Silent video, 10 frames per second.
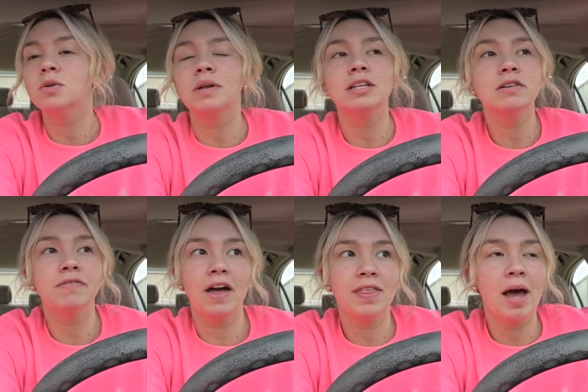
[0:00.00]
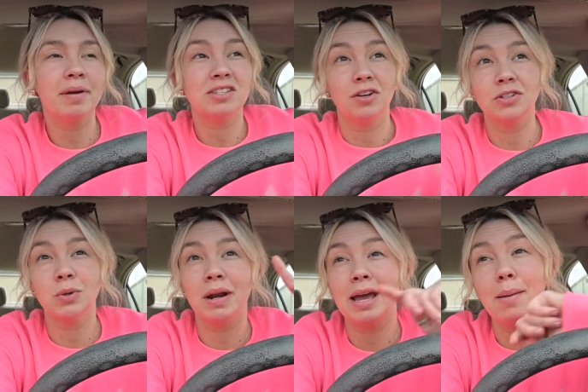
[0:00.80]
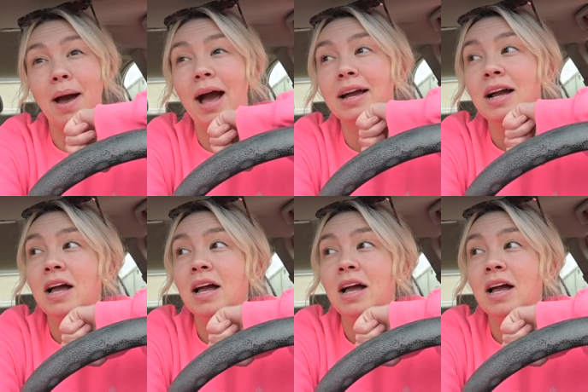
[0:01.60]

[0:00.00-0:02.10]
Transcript: So we need to fight that because also when I get back,